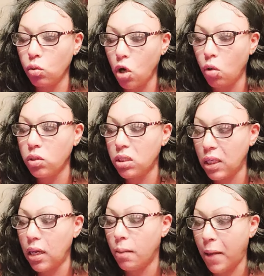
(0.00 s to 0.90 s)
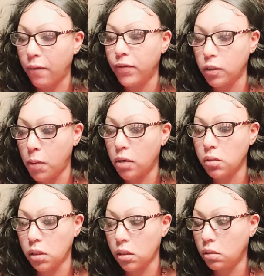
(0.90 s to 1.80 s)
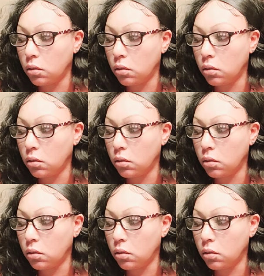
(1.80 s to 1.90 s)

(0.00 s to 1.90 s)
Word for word: go see about this person.